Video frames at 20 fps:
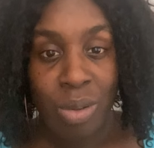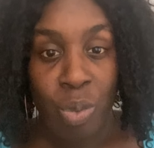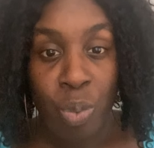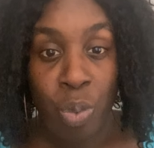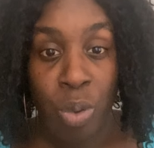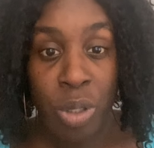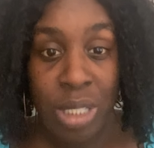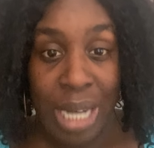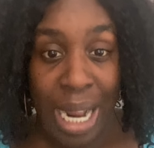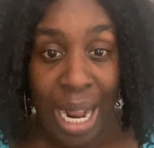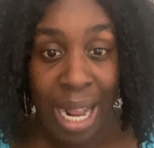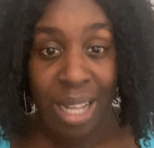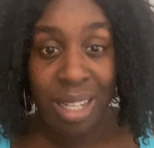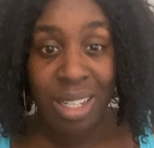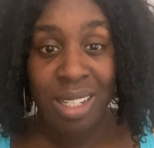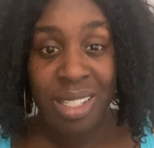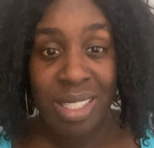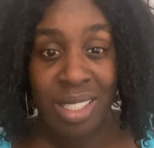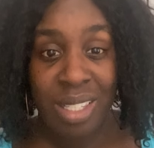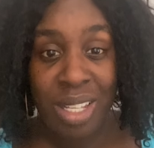which I
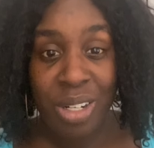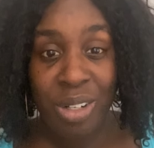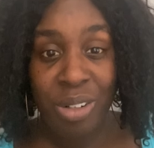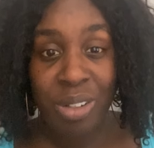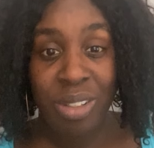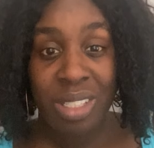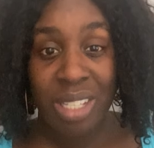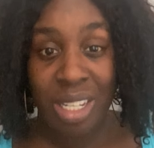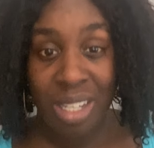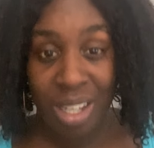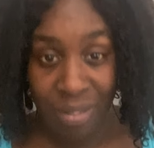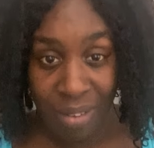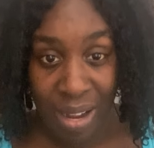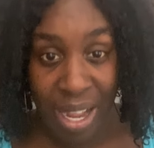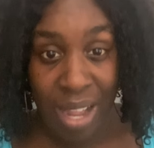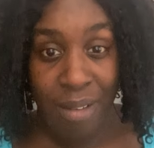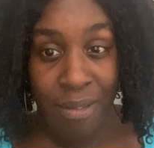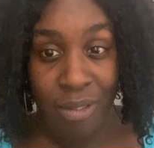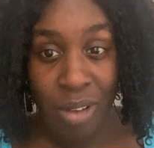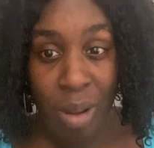consider the
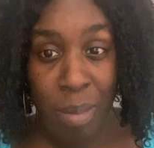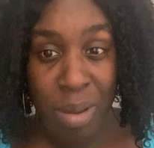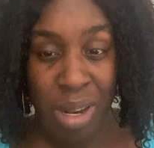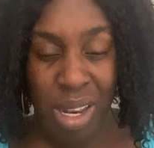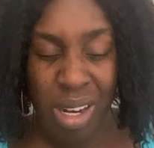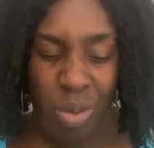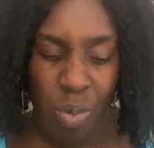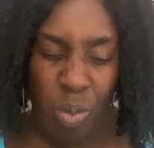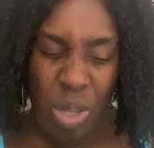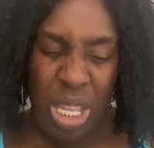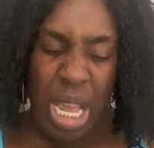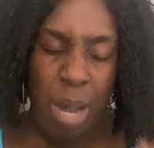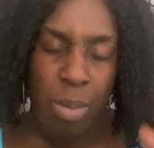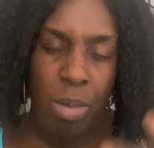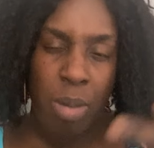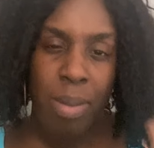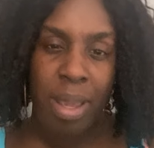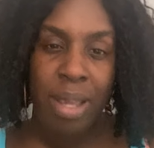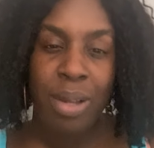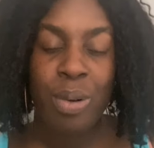divine feminine, we
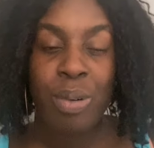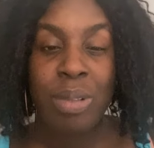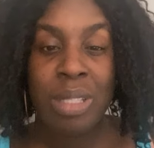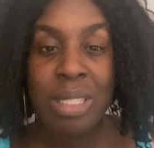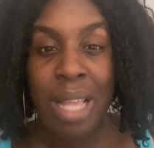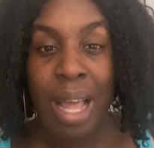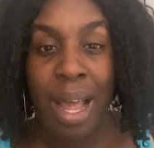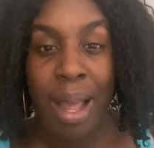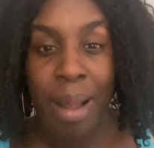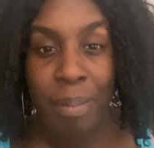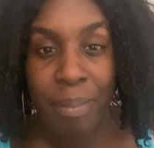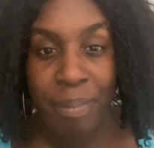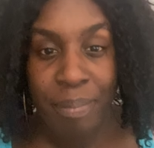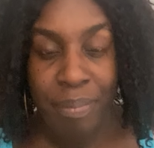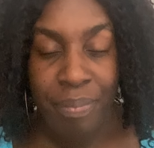coming back on top.